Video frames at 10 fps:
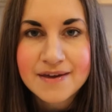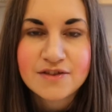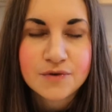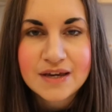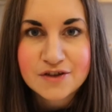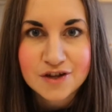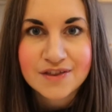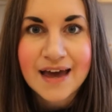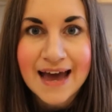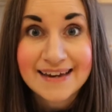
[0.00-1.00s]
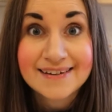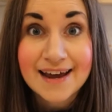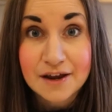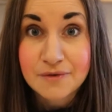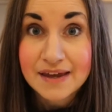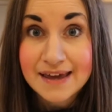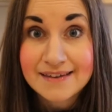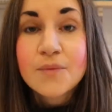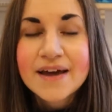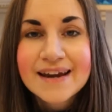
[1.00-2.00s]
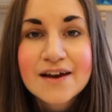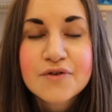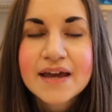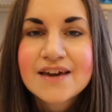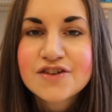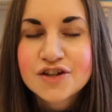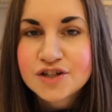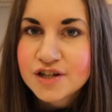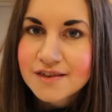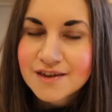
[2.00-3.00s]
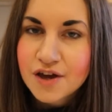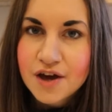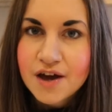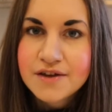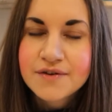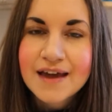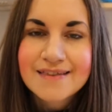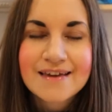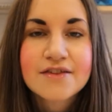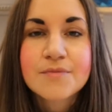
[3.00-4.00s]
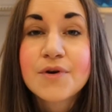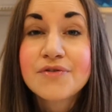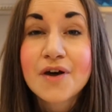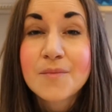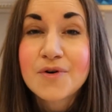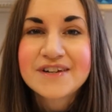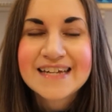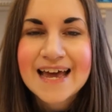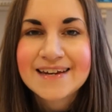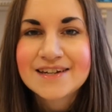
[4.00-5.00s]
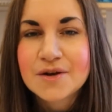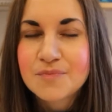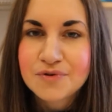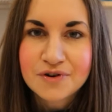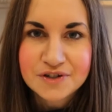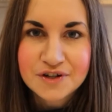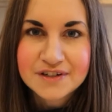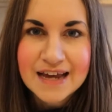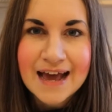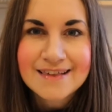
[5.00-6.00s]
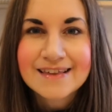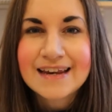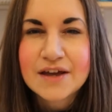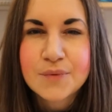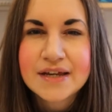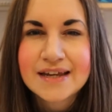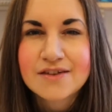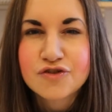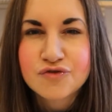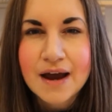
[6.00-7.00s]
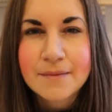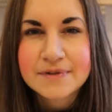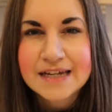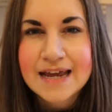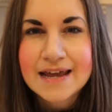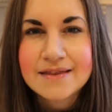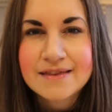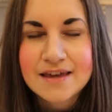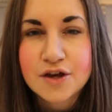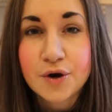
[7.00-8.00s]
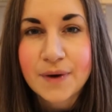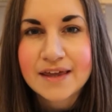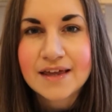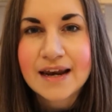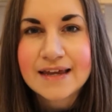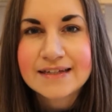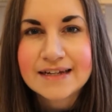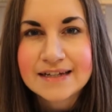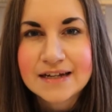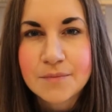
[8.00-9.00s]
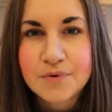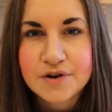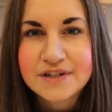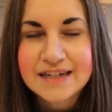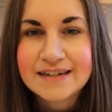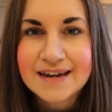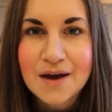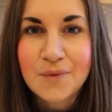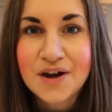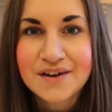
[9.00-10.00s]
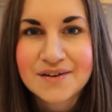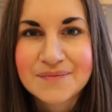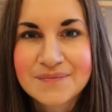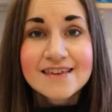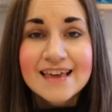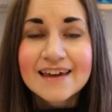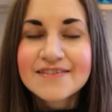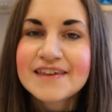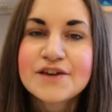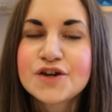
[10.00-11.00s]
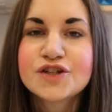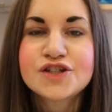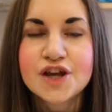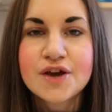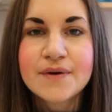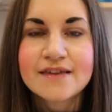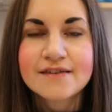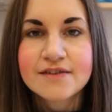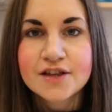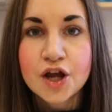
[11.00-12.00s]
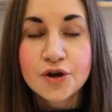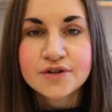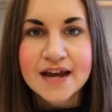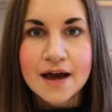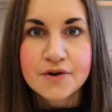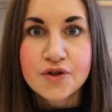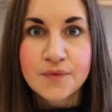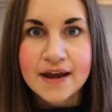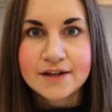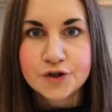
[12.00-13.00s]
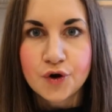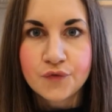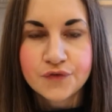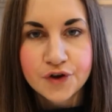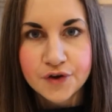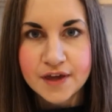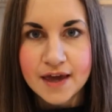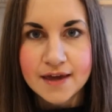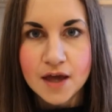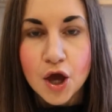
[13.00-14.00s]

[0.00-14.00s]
into each other and aggregate. When aggregation does occur, you get a smoother, more tender product as the liquid is trapped in the coagulated protein network. The second thing you can do is to slow down the rate of cooking.